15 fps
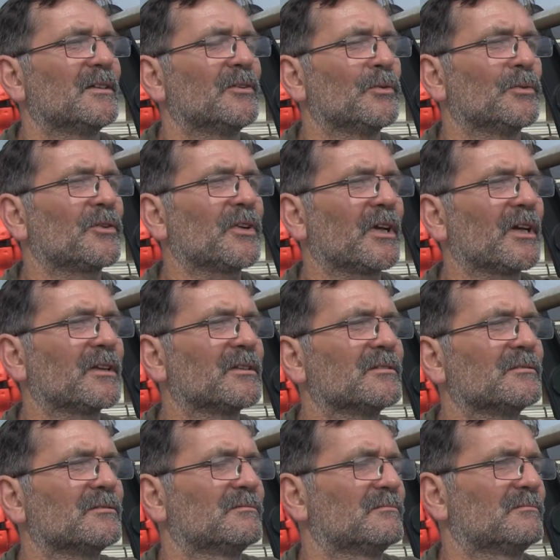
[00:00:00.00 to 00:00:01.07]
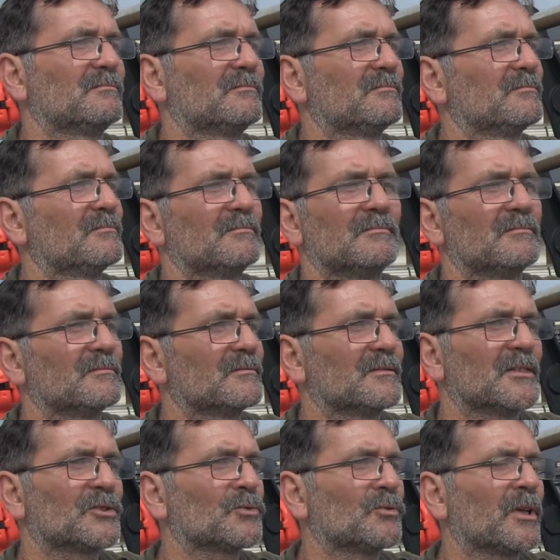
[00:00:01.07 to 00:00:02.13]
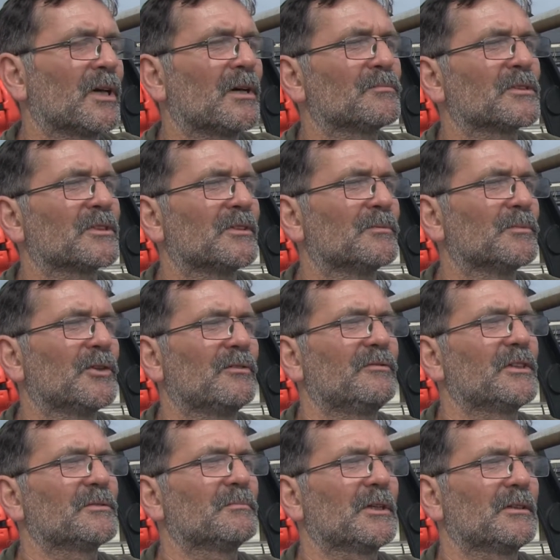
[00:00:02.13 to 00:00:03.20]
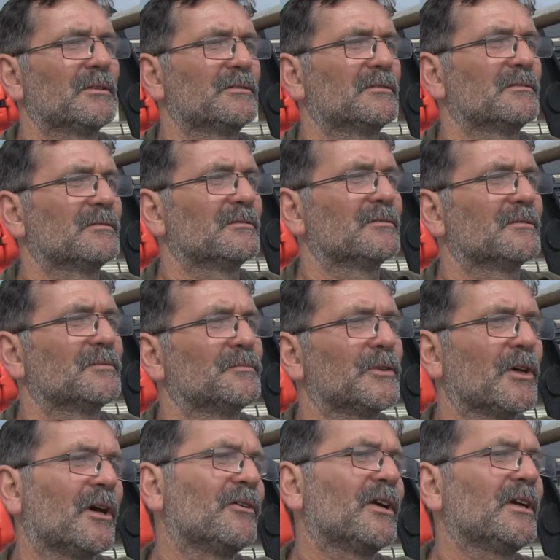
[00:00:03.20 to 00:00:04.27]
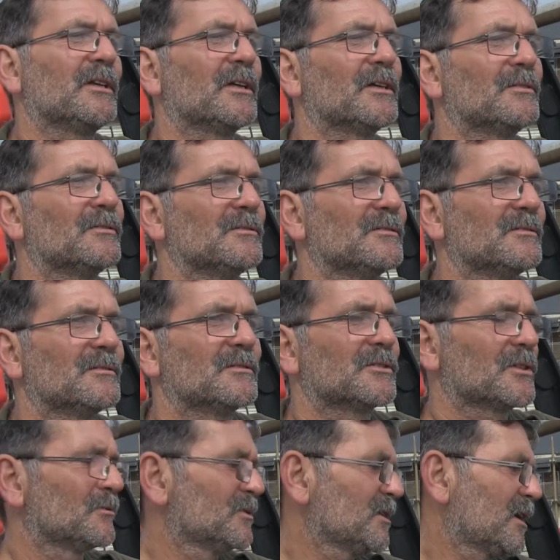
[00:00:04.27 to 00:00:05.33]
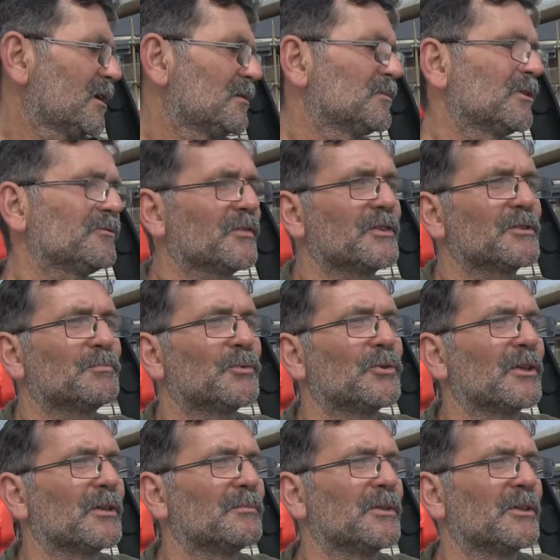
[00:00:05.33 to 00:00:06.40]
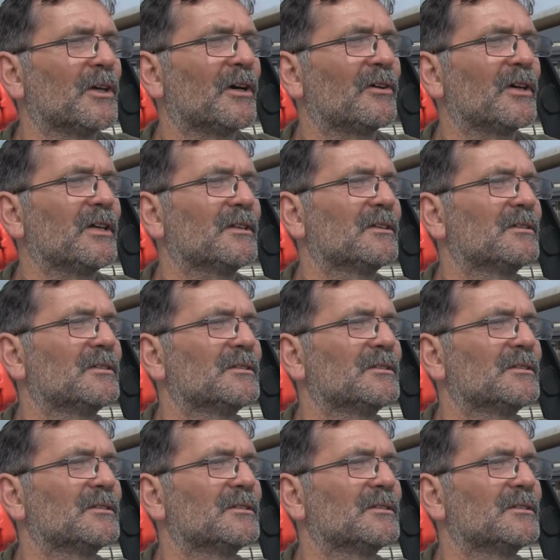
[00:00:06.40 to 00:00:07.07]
You were thinking, this only happens in the movies, man. Be all right now. As soon as you get him off his boat, it'll be all right.